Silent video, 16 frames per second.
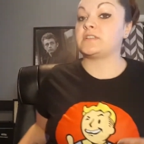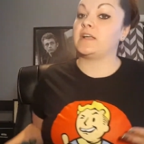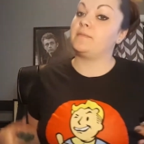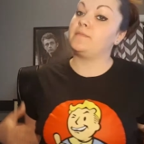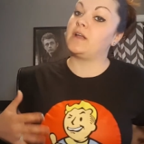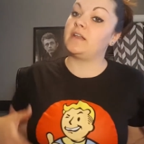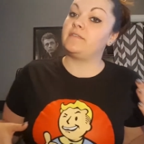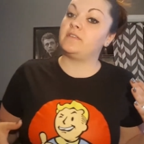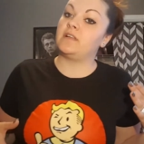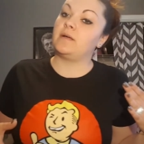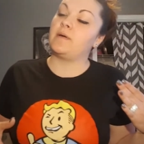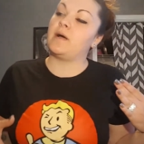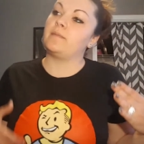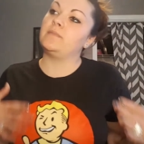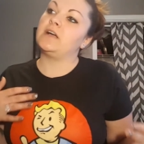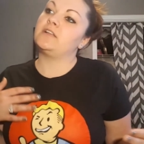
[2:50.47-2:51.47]
Like
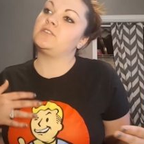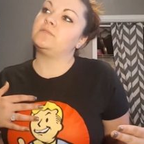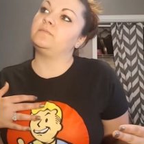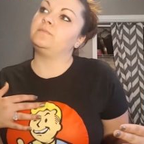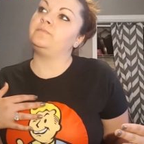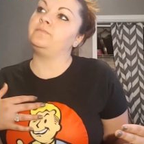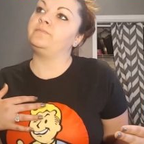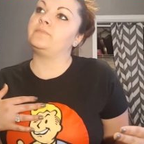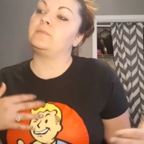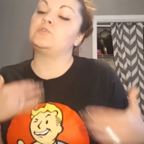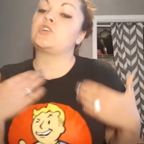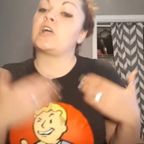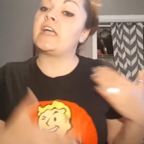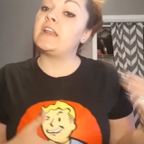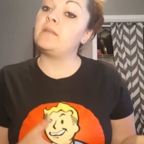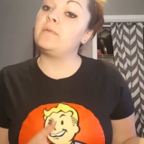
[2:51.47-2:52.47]
I'm
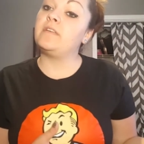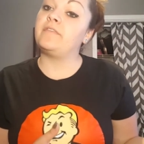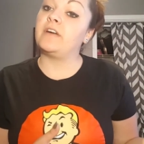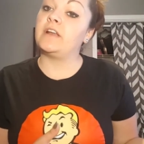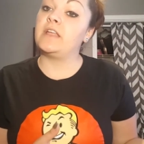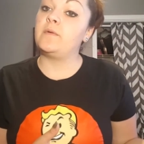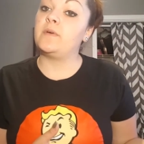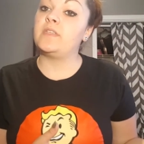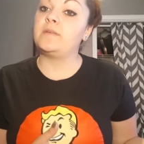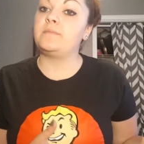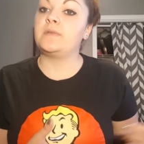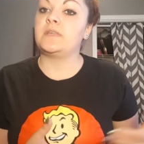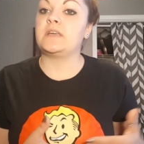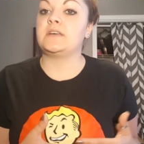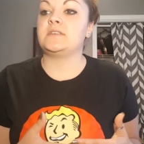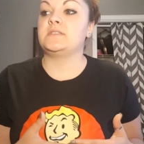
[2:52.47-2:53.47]
trying to be funny with it
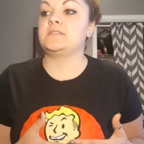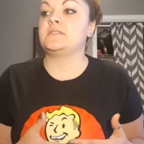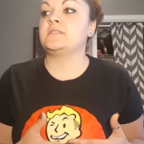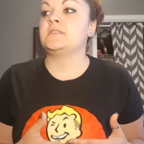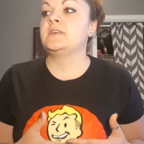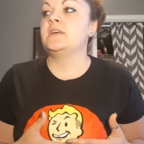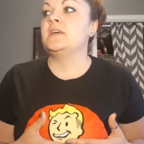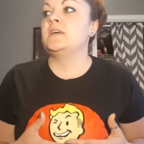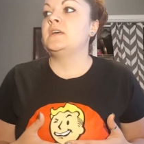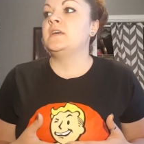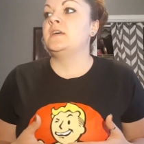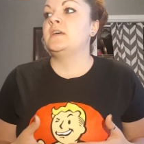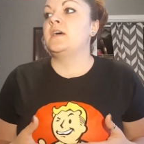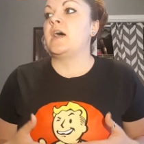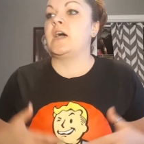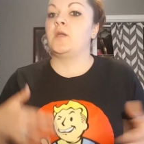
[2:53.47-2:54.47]
because
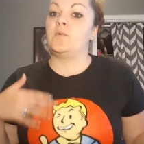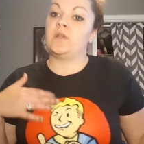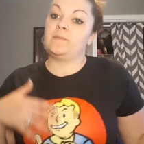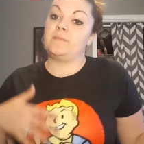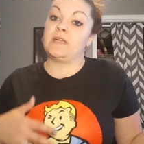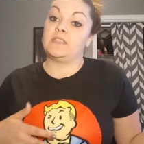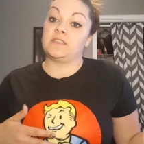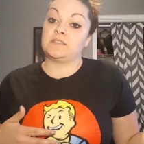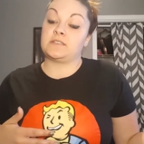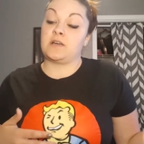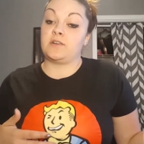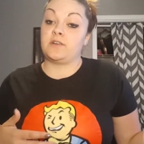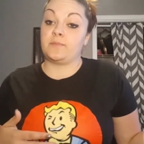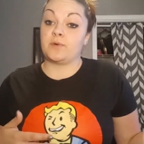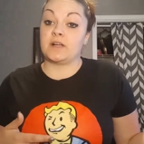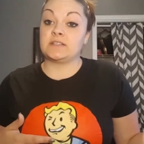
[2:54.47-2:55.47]
I don't want to make this
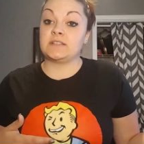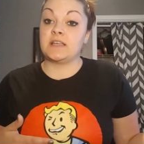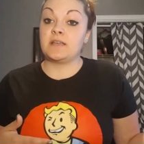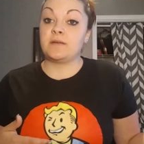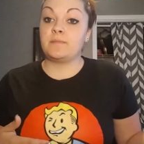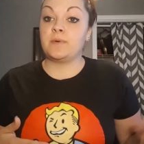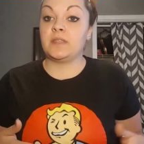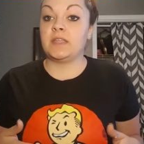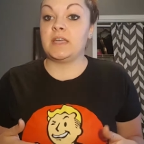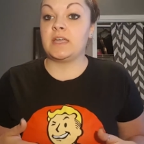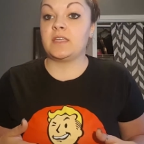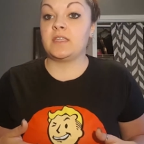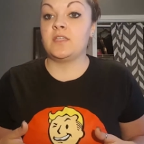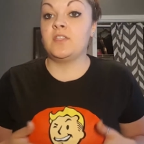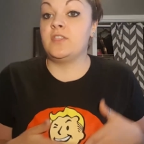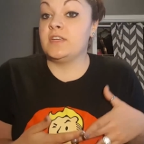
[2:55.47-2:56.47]
sound depressing, but
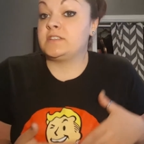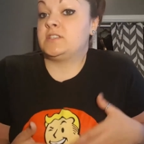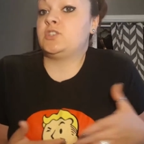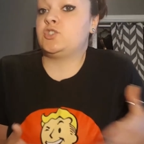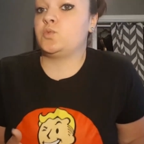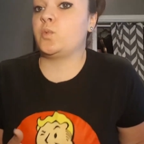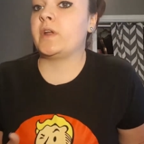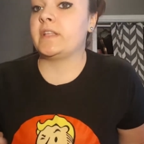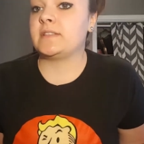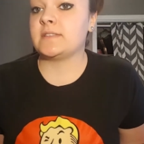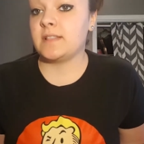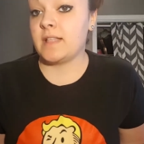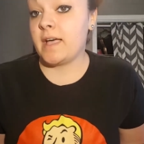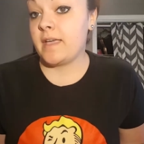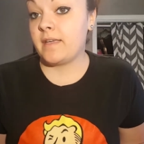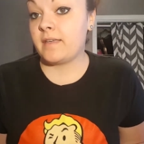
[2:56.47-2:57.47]
like this is what it's
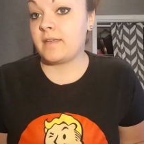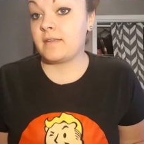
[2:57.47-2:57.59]
like.